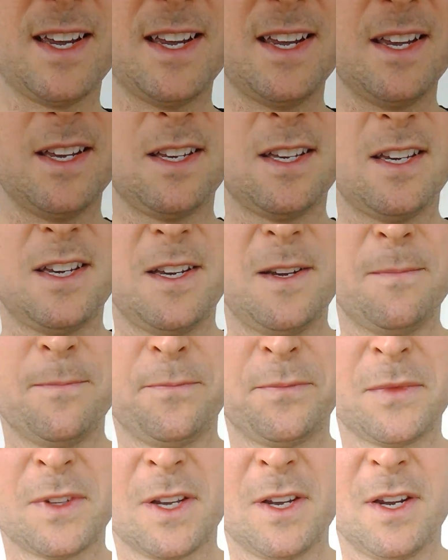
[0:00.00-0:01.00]
E
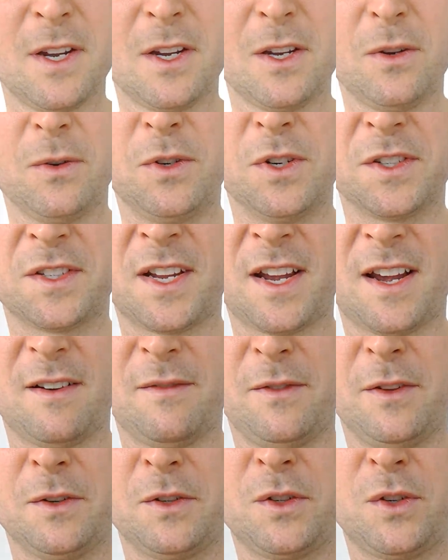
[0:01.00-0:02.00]
key. You just
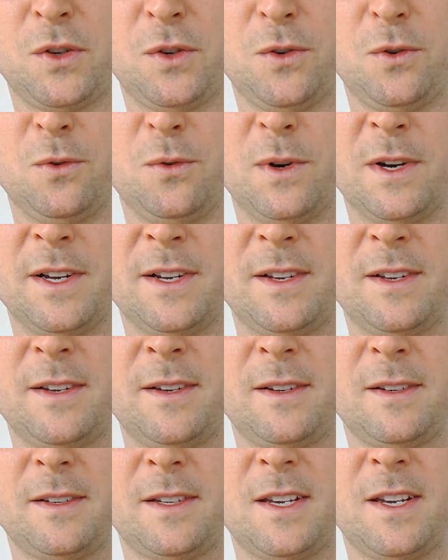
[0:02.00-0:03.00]
have the two
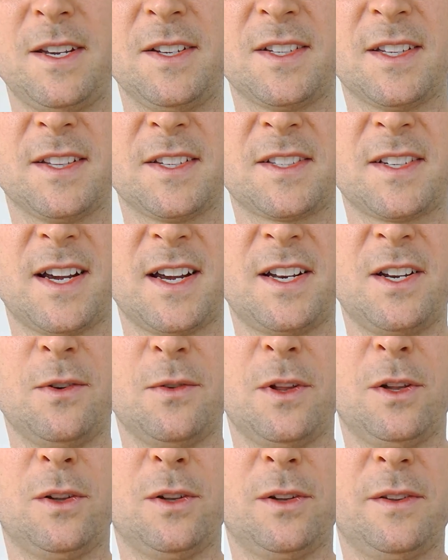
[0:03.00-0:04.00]
keys on the side here,
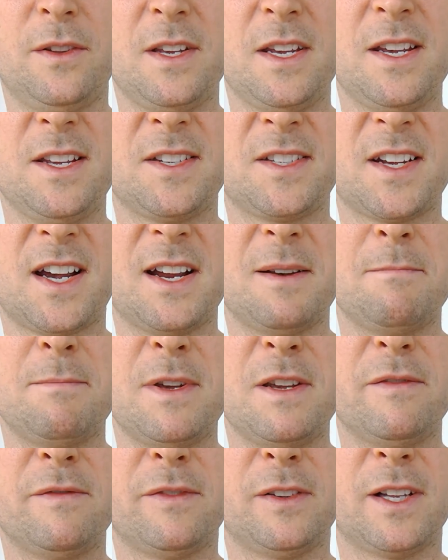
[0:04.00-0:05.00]
the side
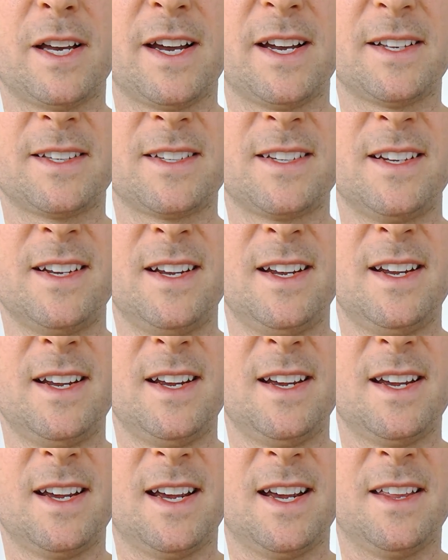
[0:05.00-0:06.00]
B flat
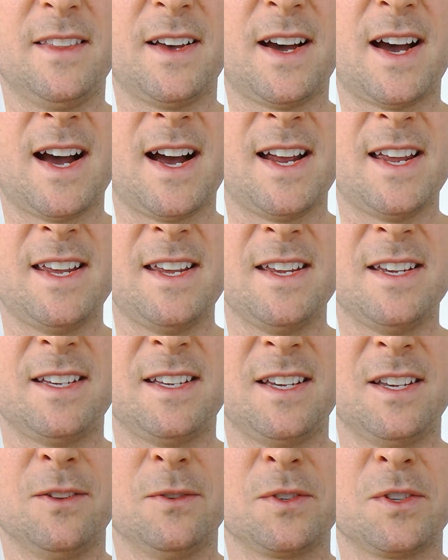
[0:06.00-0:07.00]
and the high E
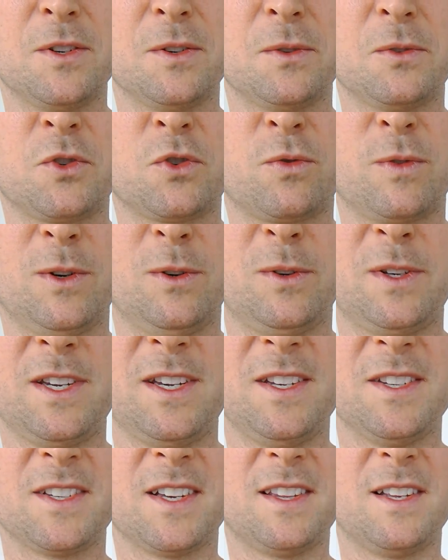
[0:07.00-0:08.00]
key. There's no trill
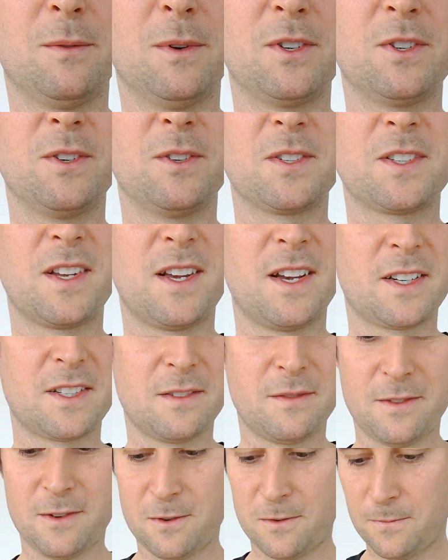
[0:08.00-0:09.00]
keys on the original
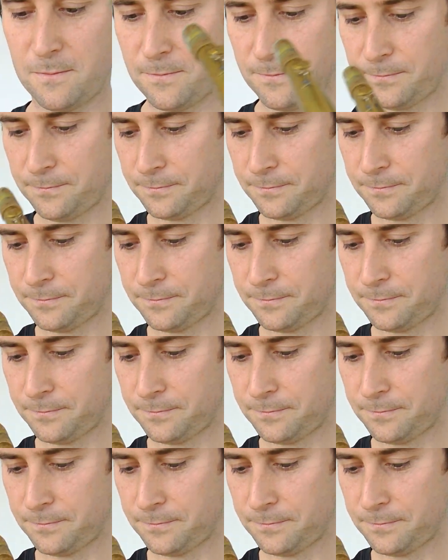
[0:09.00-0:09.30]
saxophone.